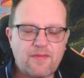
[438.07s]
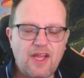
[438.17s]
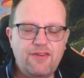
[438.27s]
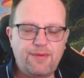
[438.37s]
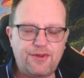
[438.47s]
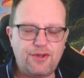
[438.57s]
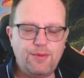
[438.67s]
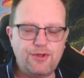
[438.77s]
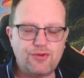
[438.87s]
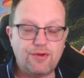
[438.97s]
If we do,
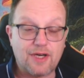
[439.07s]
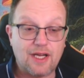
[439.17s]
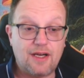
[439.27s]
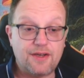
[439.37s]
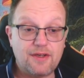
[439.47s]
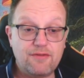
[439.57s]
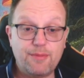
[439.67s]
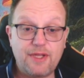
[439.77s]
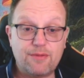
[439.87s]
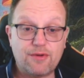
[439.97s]
we draw a card and
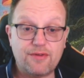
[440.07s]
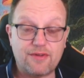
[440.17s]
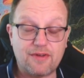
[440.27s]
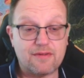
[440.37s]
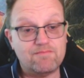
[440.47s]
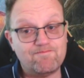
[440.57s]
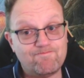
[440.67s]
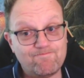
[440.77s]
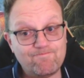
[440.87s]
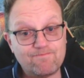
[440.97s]
repeat the process.
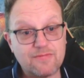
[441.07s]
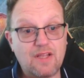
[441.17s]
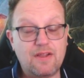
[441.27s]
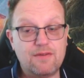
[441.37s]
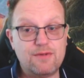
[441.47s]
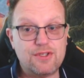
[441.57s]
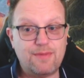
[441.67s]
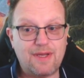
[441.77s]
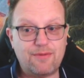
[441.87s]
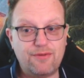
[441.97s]
We should
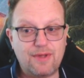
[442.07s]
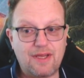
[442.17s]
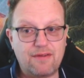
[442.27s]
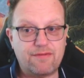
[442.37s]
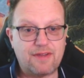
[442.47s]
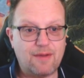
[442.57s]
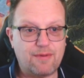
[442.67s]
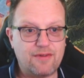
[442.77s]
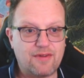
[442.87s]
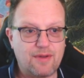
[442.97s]
be able to do that a couple
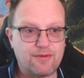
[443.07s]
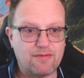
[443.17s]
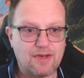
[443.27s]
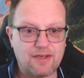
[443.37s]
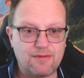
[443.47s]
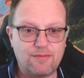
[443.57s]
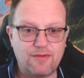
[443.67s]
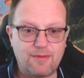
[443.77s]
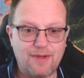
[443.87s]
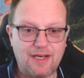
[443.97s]
of times, I reckon, with
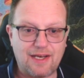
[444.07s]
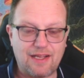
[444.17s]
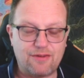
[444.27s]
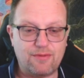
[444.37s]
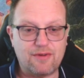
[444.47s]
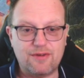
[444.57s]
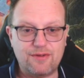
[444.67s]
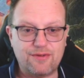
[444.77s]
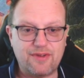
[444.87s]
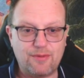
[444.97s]
the amount of lands we've got.
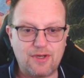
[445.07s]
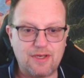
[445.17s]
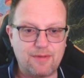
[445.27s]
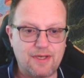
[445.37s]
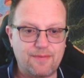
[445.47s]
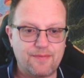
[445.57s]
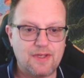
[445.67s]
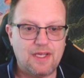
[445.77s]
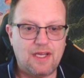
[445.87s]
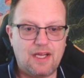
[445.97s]
You'll see why in a minute.
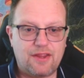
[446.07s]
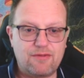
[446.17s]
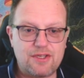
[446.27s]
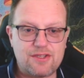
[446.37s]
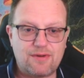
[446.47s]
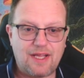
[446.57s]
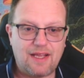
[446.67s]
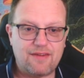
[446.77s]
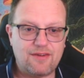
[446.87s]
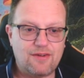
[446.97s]
The original
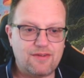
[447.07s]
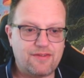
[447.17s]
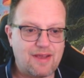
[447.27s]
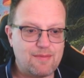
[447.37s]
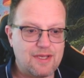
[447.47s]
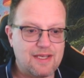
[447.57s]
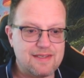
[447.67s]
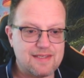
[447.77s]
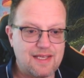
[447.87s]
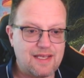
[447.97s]
Hazezon Tamar
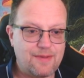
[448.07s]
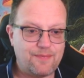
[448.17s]
is here.